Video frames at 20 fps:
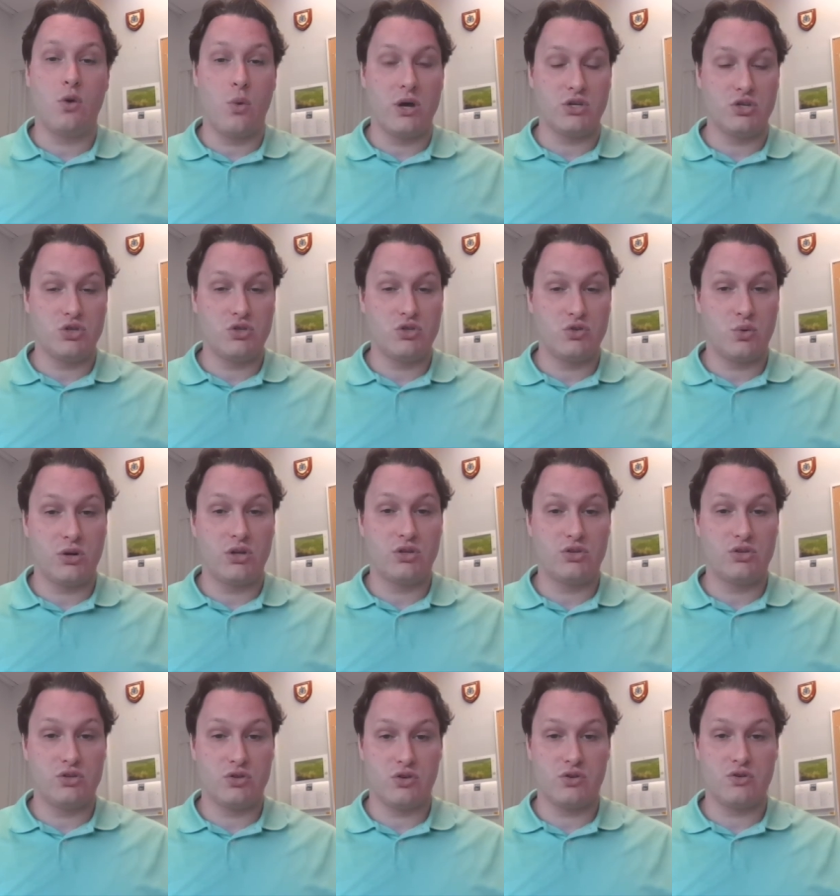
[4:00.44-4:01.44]
questions or
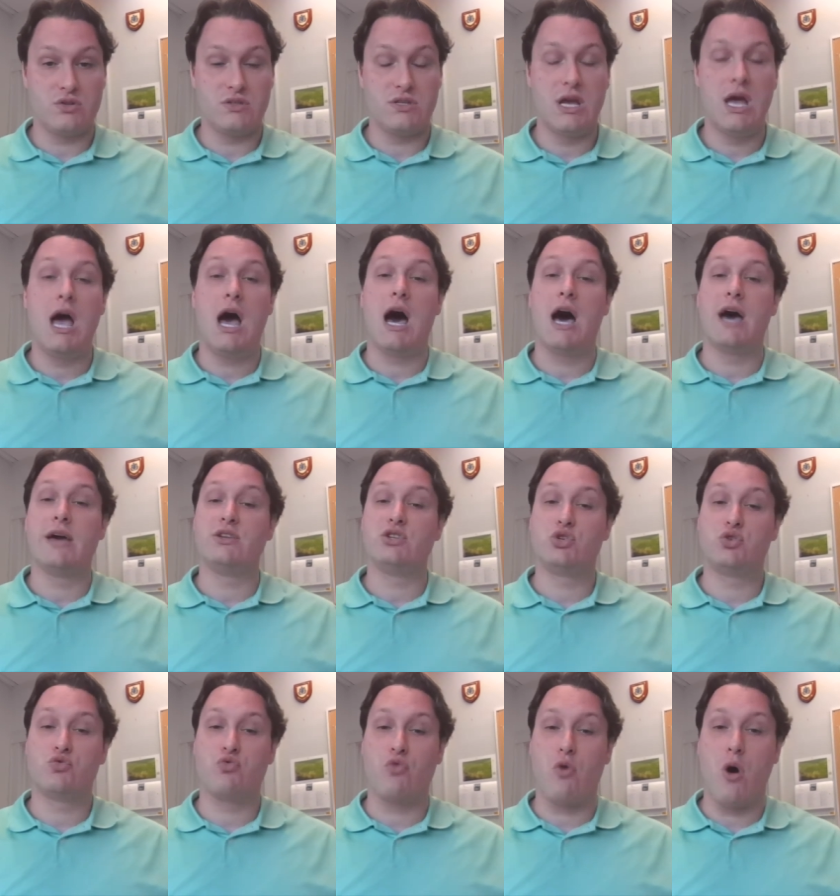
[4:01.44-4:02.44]
concerns, I
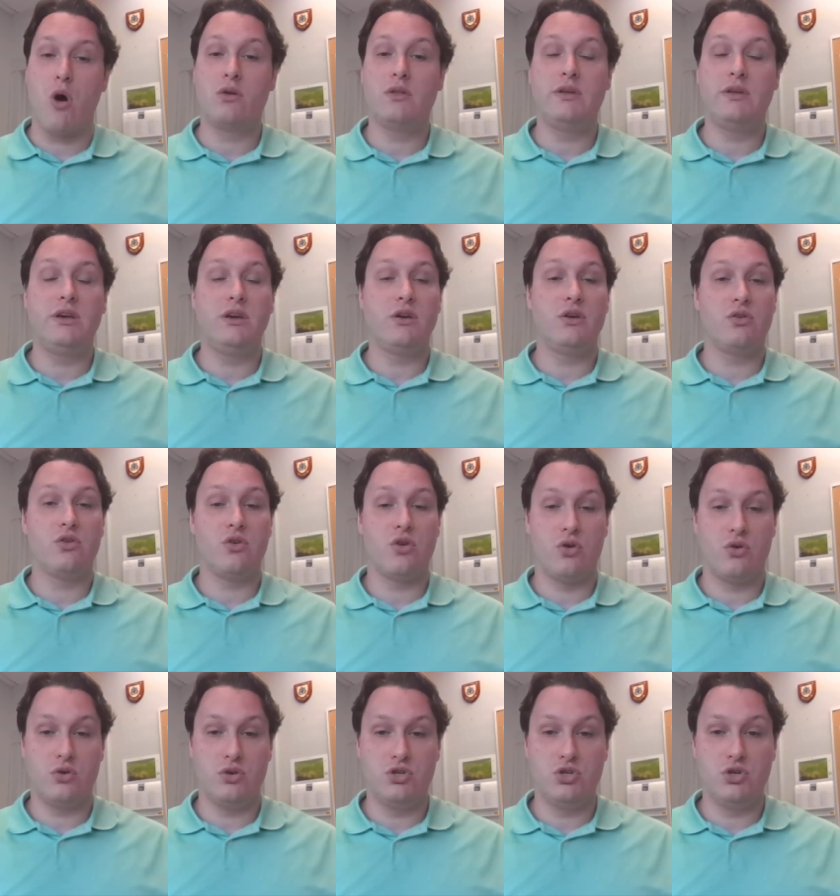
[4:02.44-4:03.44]
strongly
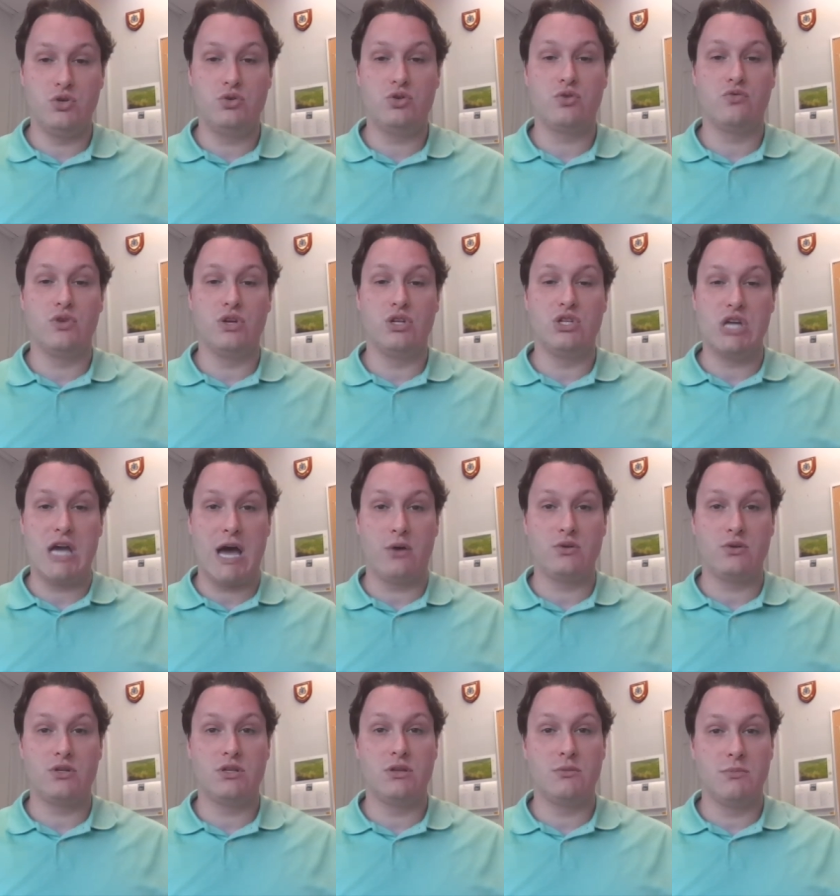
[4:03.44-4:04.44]
encourage you to reach
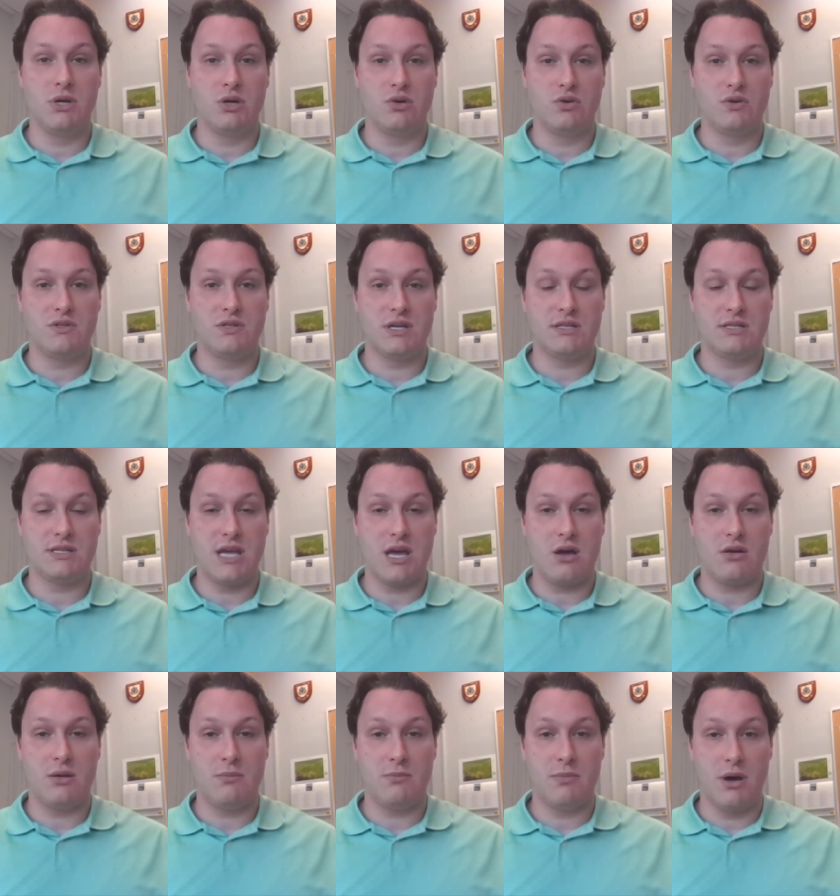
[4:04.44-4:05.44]
out to the Middlesex
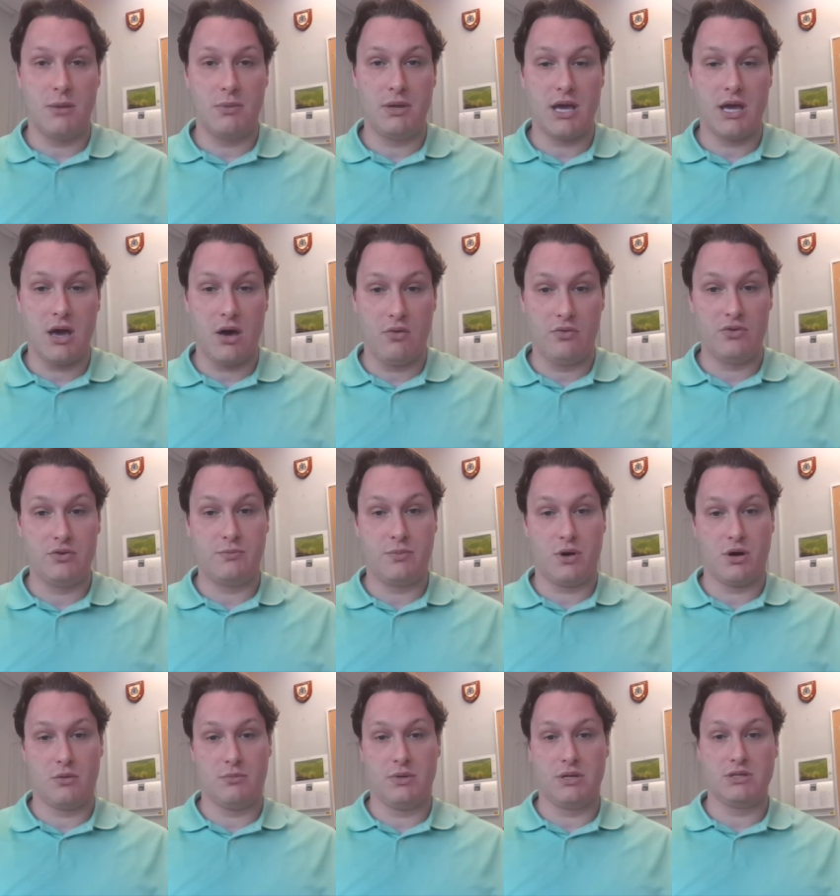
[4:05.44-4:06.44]
County Public Health
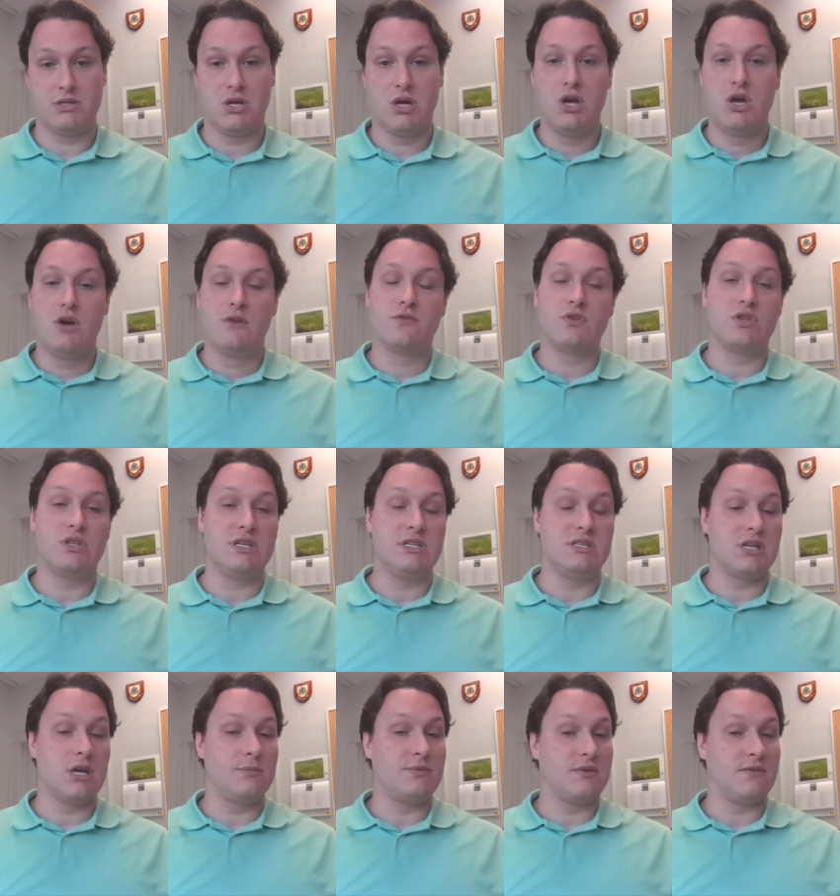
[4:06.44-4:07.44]
Department for these
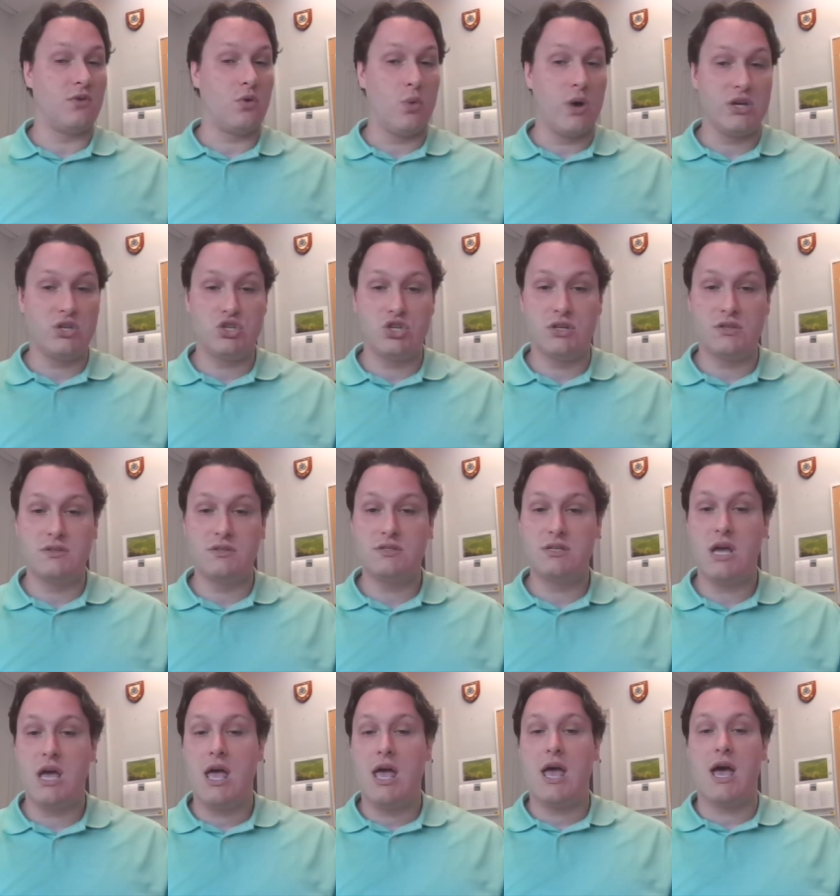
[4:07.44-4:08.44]
types of questions,
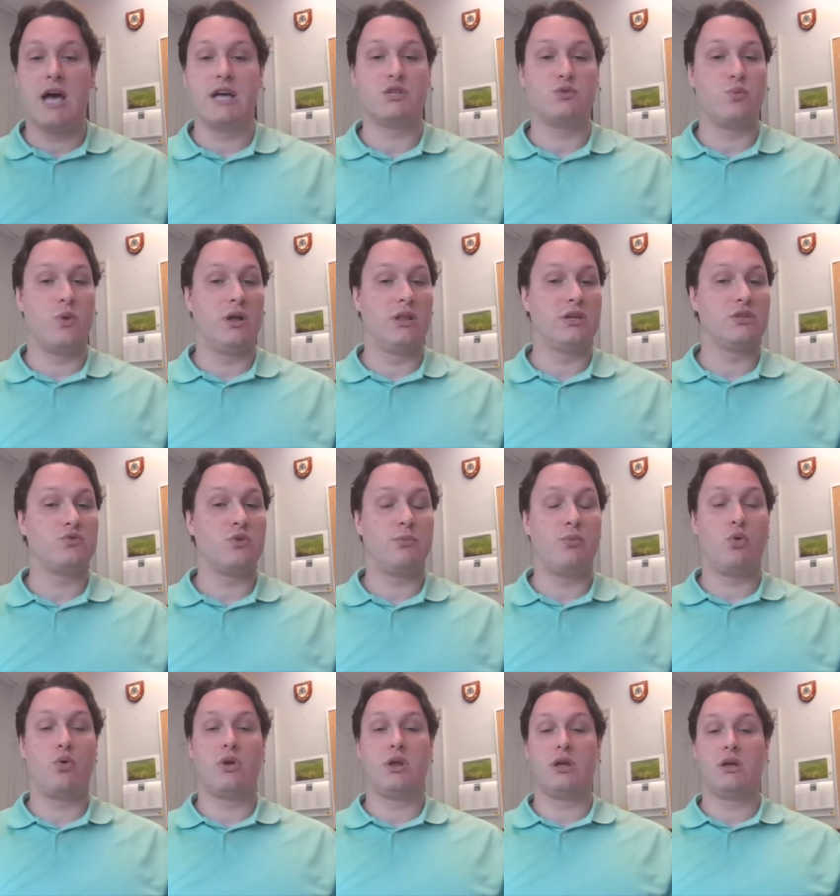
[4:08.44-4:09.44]
as well as
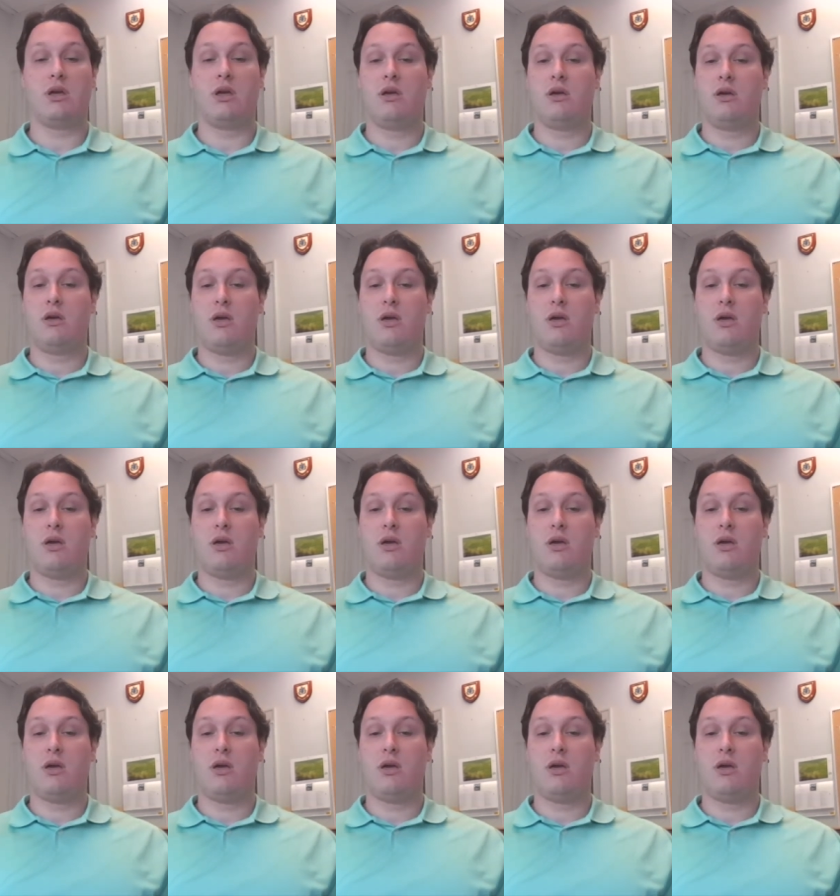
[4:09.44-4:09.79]
reporting